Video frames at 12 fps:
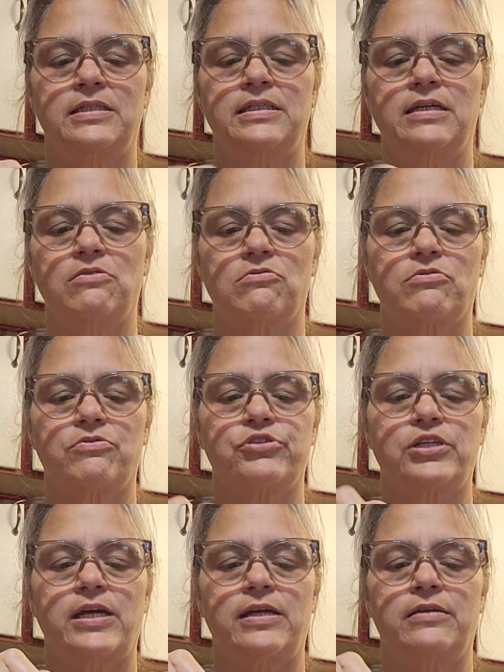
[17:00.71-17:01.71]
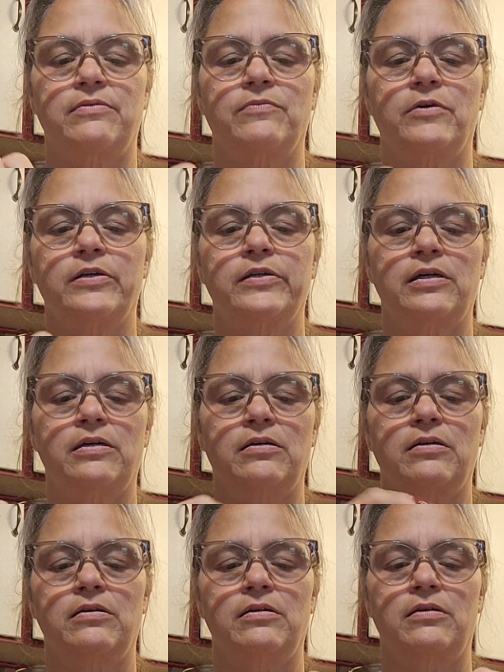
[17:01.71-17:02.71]
to single crochet in. 1,
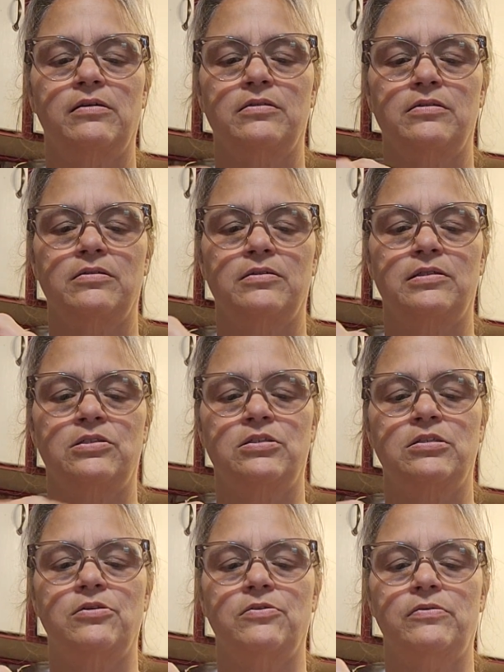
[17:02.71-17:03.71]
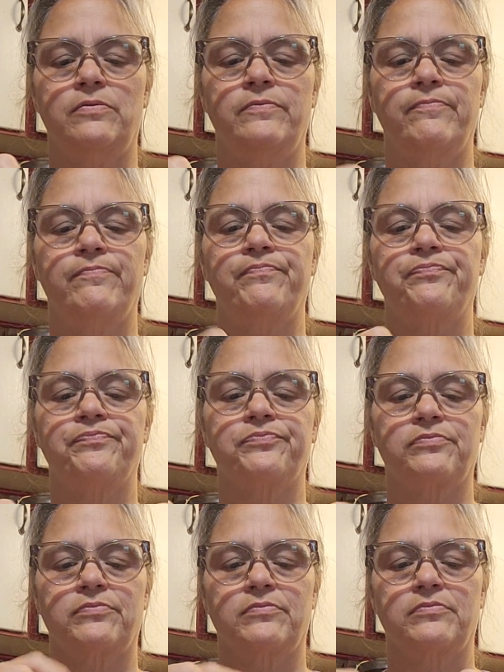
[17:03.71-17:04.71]
2,
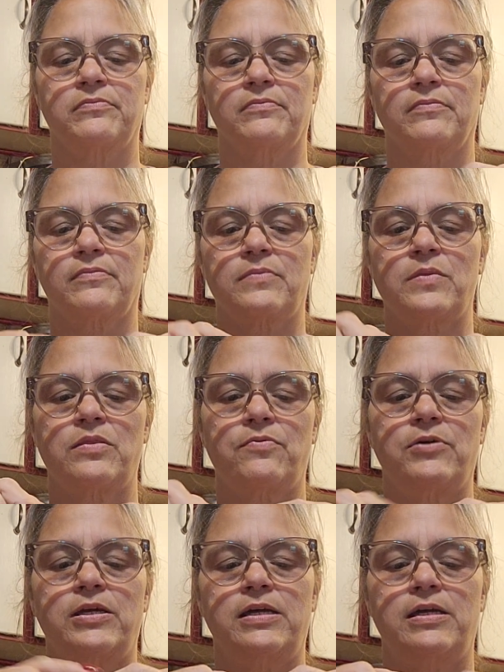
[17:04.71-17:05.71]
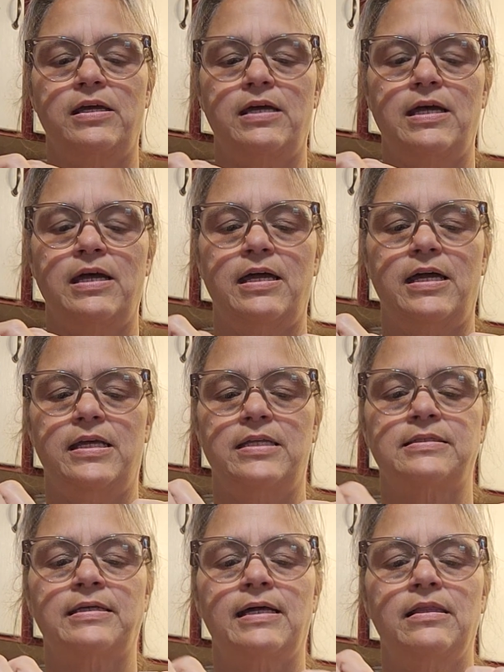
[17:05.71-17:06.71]
3, and
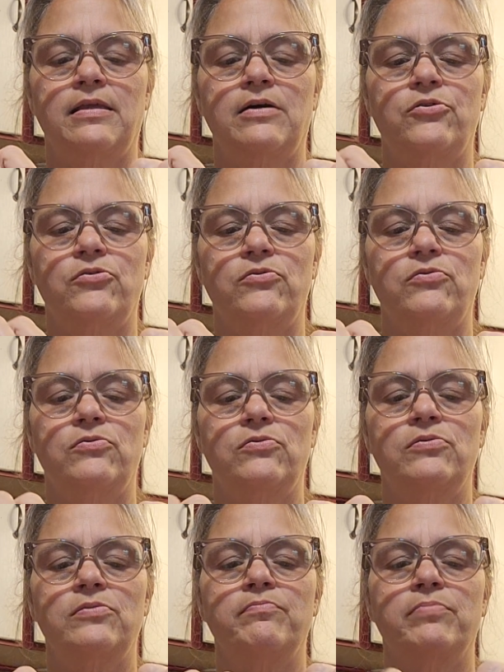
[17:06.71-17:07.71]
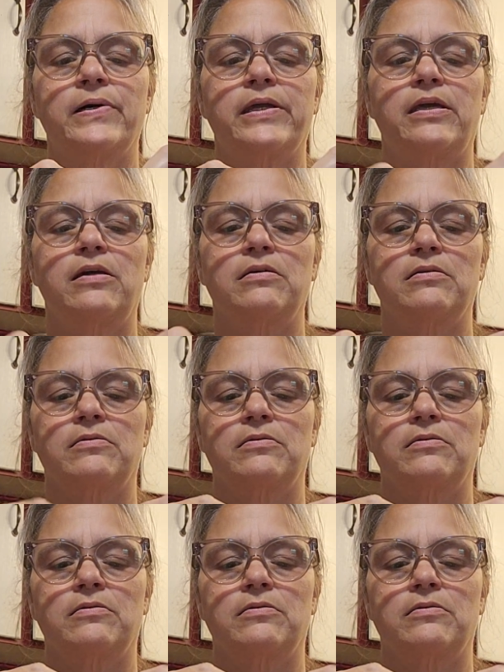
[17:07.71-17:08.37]
hello, Buddy.